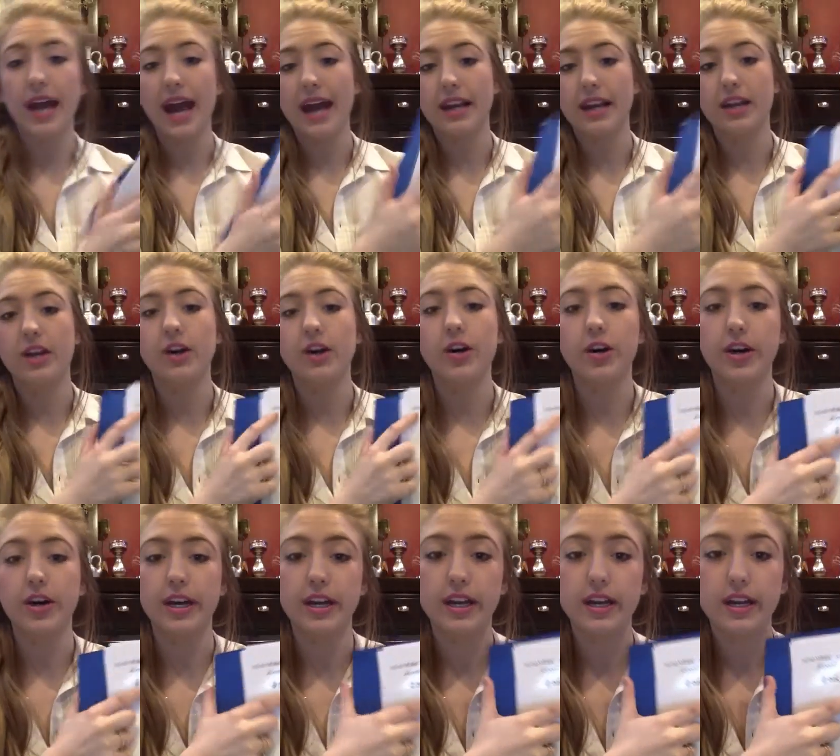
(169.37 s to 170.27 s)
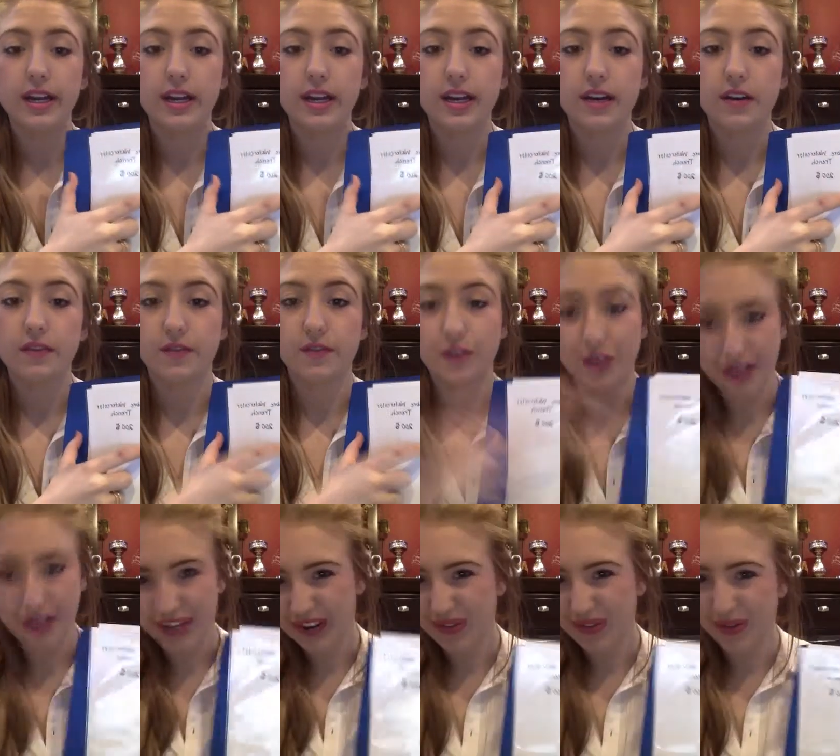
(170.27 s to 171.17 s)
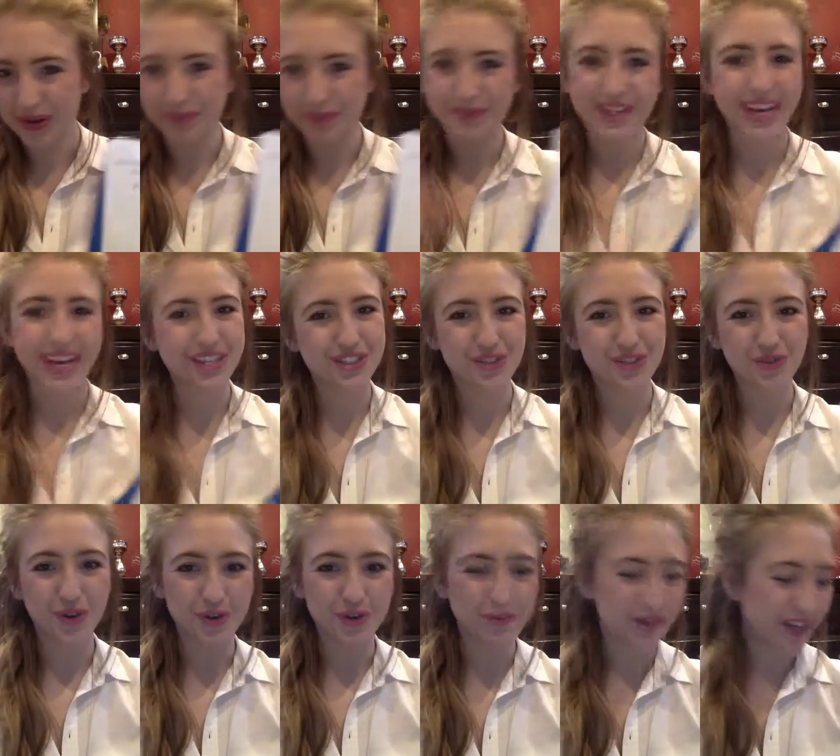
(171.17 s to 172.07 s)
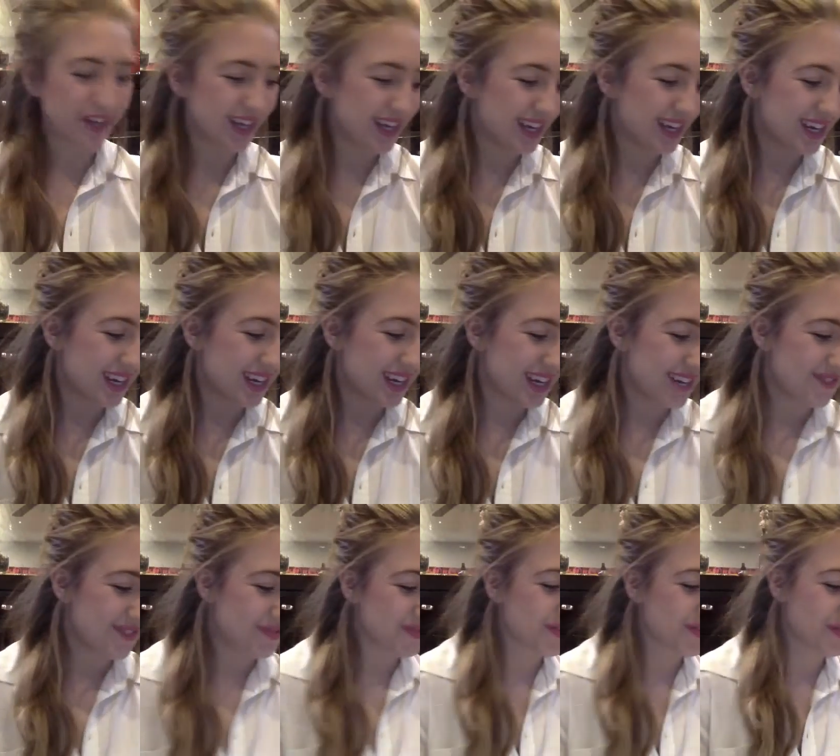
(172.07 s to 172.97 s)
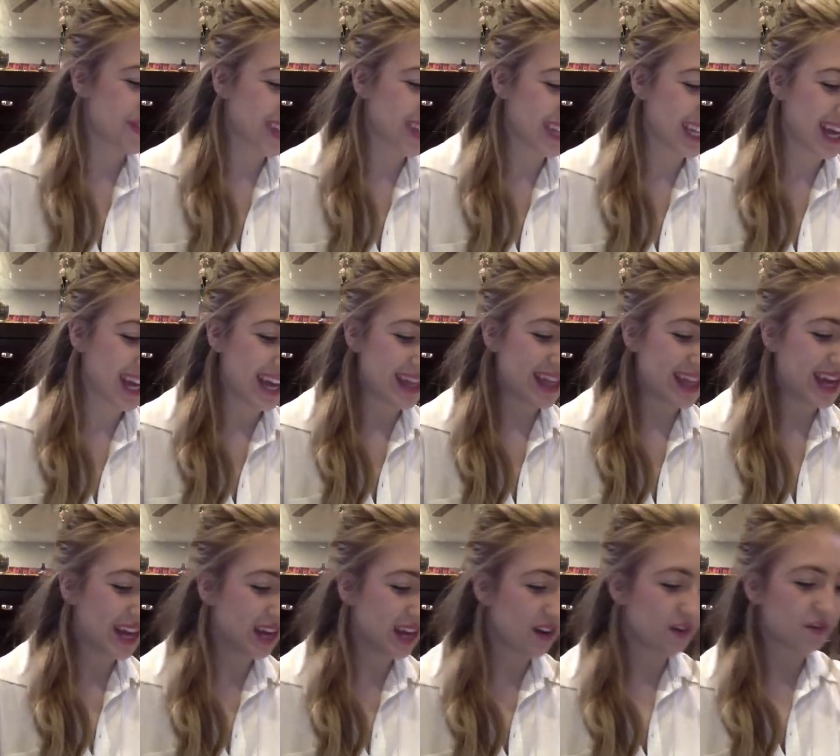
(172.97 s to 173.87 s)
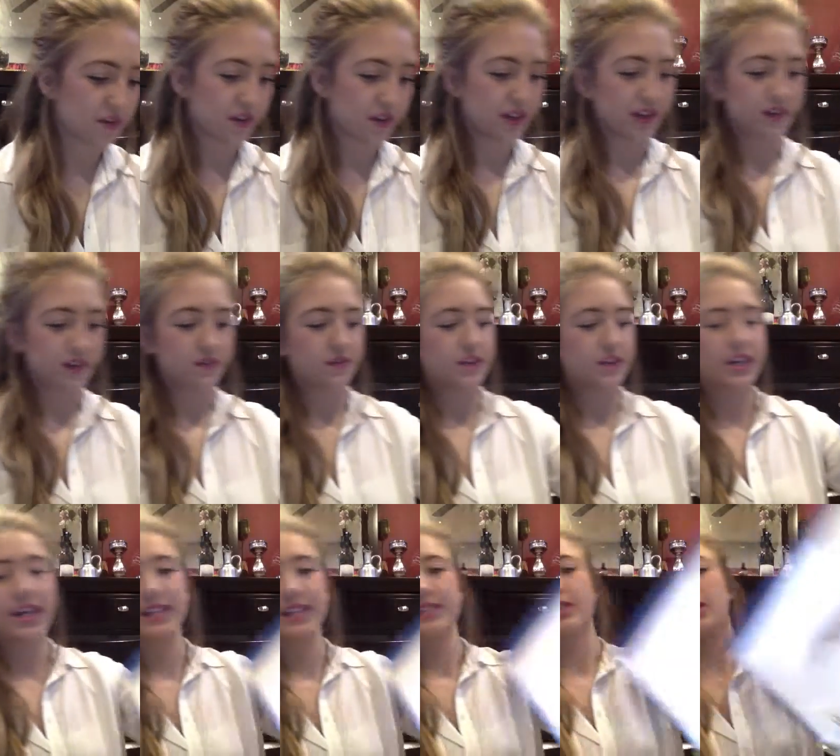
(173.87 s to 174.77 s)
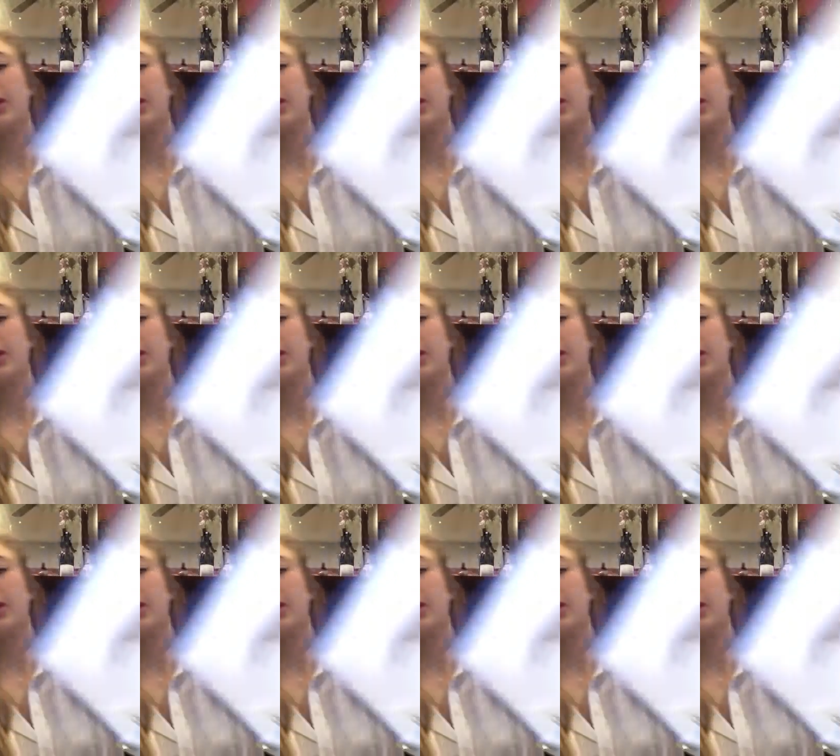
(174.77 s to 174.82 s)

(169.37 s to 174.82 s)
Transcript: added a hood for warmth, extra warmth. And then for the next